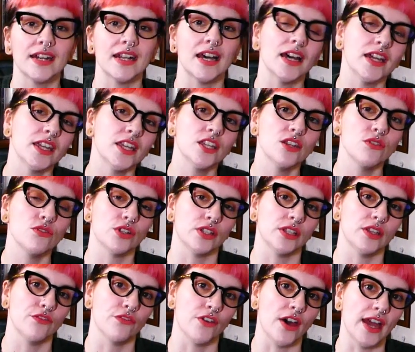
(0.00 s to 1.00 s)
and I
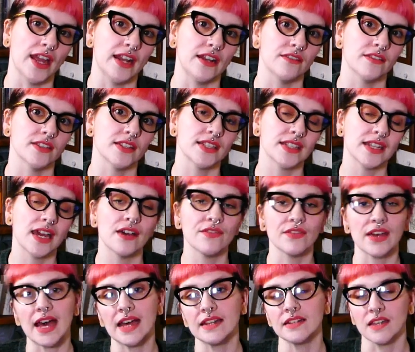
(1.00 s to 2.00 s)
usually find that staff
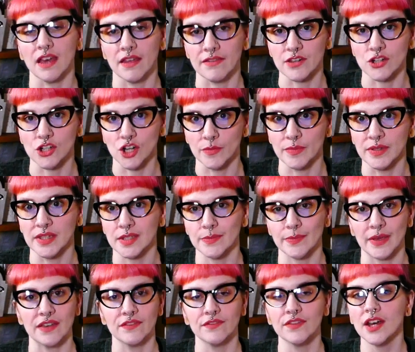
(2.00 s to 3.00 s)
and other shoppers
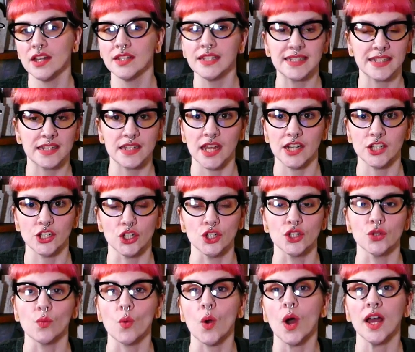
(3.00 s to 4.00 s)
pay far less attention
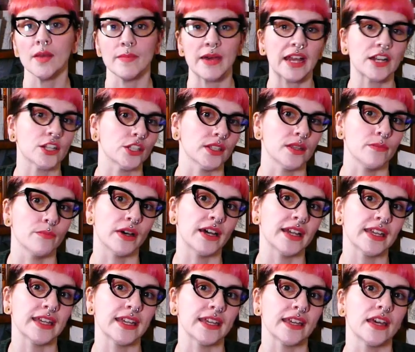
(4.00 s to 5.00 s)
to what I'm actually
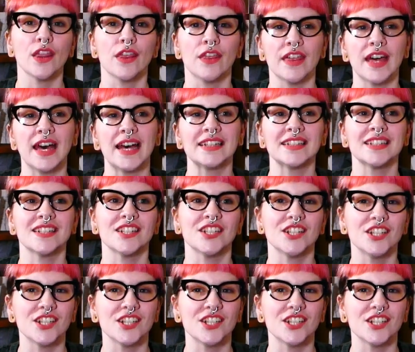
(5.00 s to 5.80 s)
buying than